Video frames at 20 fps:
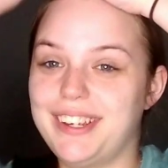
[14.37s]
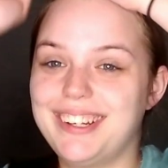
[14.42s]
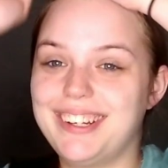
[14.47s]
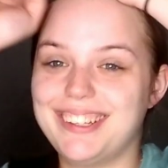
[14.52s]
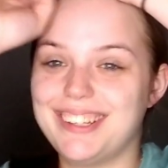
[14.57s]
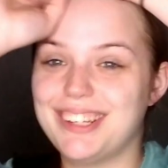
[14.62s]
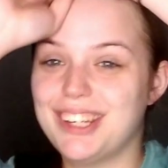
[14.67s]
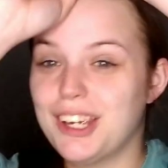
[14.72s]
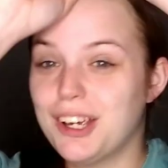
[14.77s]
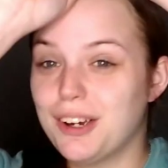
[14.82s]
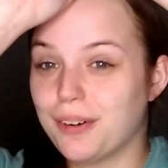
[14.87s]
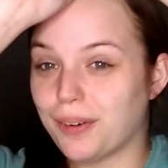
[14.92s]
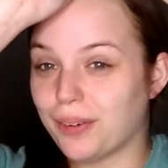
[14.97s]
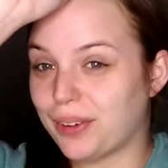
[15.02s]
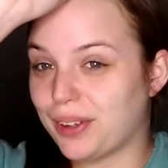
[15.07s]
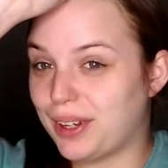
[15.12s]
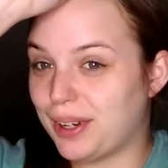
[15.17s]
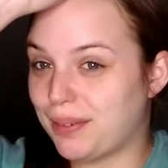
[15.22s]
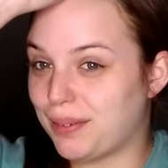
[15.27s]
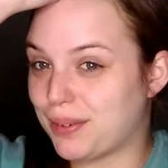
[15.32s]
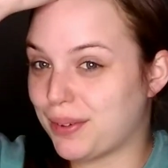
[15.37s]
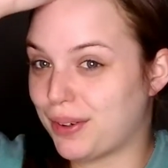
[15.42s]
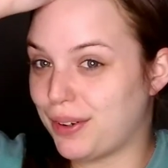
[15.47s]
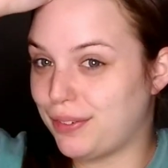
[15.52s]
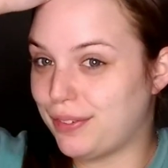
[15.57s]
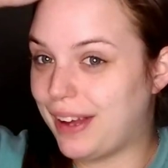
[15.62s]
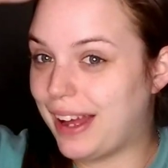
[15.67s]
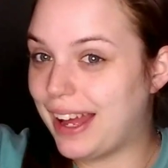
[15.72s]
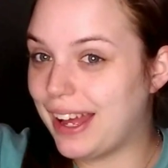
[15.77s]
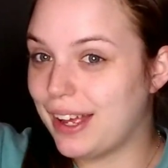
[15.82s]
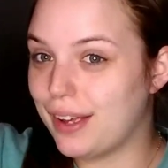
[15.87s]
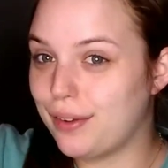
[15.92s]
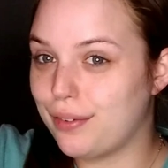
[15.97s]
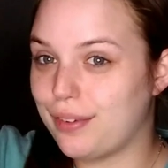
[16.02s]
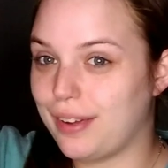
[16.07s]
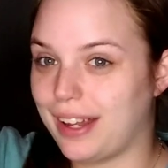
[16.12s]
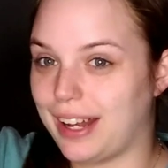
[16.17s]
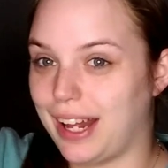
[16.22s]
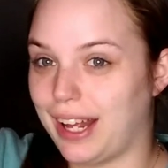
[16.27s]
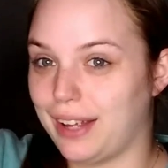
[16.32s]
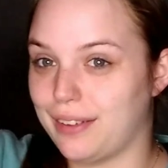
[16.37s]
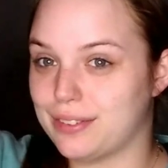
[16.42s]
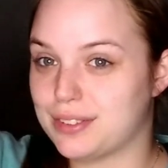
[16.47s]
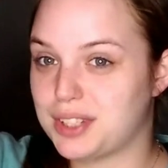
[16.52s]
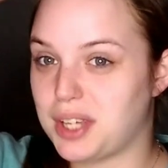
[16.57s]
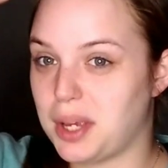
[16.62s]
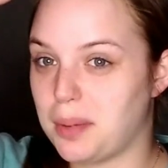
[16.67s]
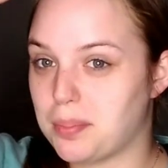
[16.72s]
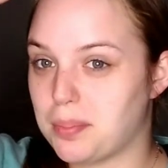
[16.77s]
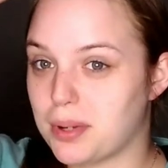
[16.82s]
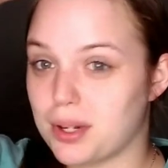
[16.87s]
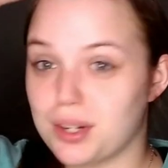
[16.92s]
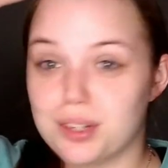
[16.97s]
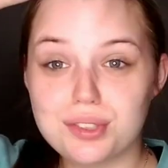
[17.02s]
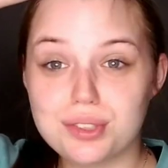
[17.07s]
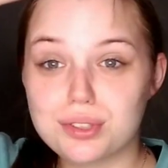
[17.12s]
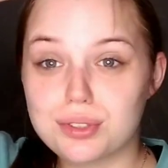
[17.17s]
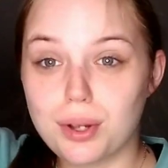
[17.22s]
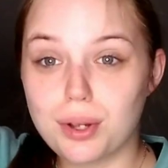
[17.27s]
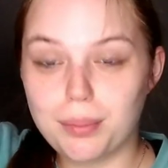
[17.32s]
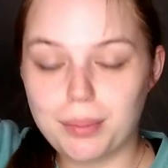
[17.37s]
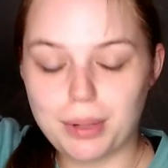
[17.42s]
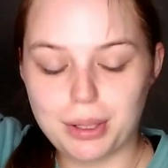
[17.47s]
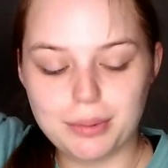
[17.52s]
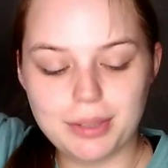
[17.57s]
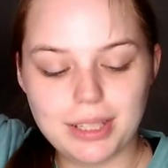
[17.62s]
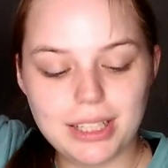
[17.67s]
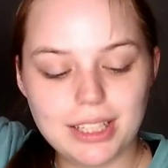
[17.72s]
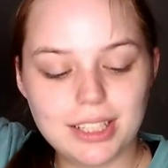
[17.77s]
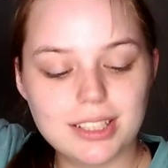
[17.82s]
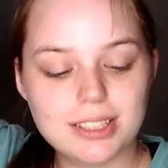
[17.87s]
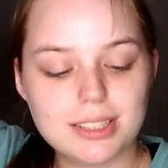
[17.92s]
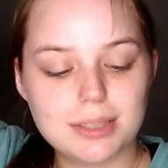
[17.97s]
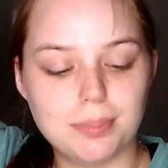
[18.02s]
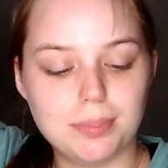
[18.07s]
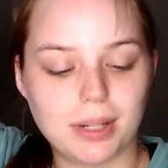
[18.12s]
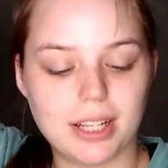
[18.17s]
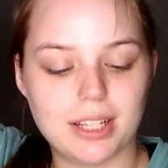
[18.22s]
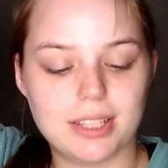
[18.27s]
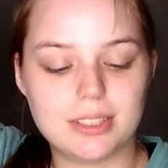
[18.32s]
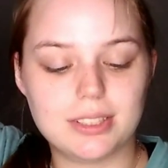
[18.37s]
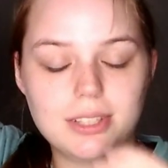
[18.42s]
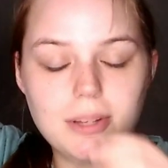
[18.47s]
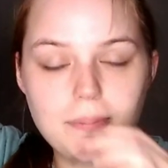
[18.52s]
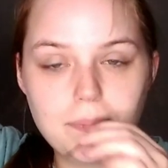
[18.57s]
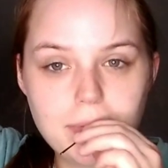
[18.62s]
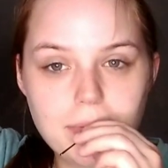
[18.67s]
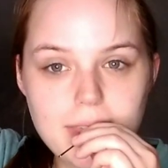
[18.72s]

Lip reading: We're line number 25, and I have skipped so many weeks because